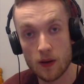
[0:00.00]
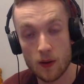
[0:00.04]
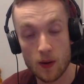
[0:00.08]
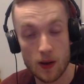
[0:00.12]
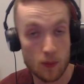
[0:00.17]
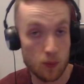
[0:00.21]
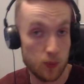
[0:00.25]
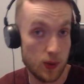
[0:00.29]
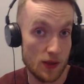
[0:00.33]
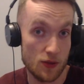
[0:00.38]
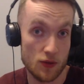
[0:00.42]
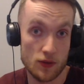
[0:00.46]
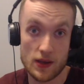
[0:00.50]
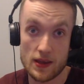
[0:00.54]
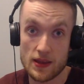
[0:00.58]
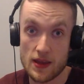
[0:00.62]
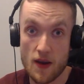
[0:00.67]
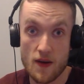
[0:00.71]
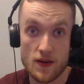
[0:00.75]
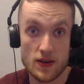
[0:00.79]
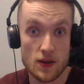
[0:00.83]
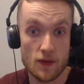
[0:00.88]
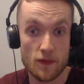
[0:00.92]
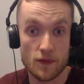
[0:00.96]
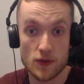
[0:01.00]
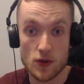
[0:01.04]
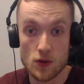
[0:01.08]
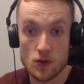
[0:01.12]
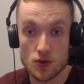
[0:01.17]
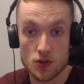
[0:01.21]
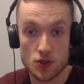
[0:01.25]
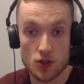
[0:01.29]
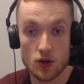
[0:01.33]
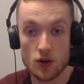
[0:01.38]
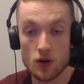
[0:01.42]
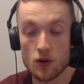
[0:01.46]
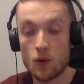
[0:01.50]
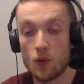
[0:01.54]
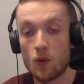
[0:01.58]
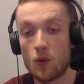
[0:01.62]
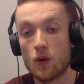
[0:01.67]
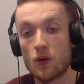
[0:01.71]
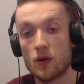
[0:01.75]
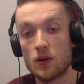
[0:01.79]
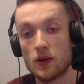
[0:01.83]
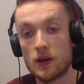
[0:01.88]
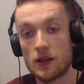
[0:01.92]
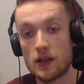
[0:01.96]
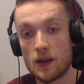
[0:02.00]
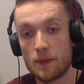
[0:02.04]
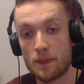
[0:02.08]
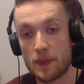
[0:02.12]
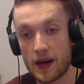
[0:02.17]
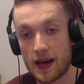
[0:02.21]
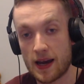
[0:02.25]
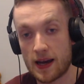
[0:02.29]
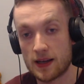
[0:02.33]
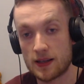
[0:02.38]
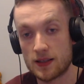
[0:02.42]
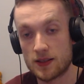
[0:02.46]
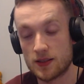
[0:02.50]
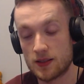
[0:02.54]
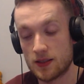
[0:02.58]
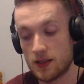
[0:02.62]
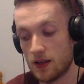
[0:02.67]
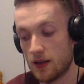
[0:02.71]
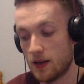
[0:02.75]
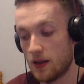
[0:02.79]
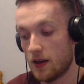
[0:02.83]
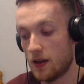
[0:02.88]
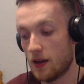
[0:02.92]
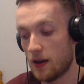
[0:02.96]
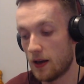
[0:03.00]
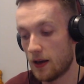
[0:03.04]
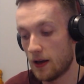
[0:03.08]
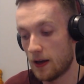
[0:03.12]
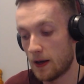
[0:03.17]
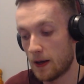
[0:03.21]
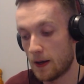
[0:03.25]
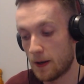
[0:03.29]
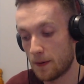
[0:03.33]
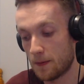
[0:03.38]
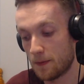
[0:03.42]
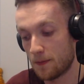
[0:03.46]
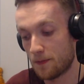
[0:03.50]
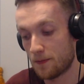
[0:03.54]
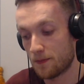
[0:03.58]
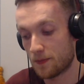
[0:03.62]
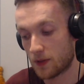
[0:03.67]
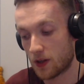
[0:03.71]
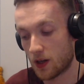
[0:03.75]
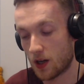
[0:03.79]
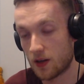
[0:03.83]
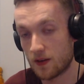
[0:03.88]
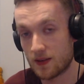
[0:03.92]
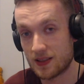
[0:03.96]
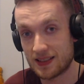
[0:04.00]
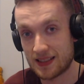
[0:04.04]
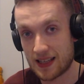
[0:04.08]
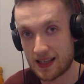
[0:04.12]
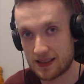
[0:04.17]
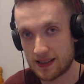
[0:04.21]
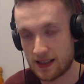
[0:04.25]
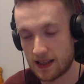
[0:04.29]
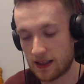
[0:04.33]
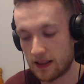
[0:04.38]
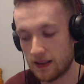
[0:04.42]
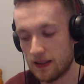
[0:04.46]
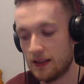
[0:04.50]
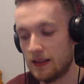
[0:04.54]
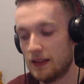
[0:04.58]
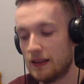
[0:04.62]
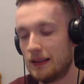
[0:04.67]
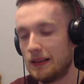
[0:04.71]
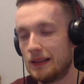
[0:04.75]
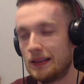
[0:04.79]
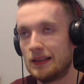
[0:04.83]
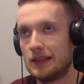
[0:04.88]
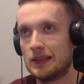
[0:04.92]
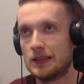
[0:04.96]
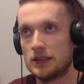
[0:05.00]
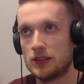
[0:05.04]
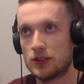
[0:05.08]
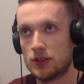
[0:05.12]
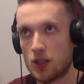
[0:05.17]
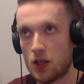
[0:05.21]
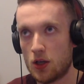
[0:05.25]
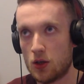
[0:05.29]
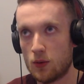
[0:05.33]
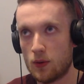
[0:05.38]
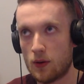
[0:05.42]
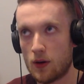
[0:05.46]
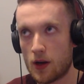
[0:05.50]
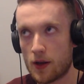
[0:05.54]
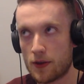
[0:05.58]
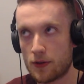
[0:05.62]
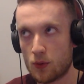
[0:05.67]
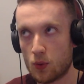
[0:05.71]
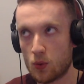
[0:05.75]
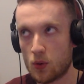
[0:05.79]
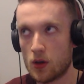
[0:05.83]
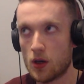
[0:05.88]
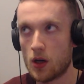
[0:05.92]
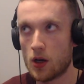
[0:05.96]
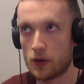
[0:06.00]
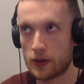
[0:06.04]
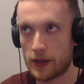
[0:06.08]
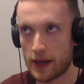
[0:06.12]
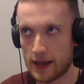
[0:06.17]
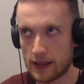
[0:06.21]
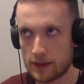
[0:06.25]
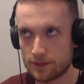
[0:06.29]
whether they're in the future or in the past kind of setting. So I thought, okay,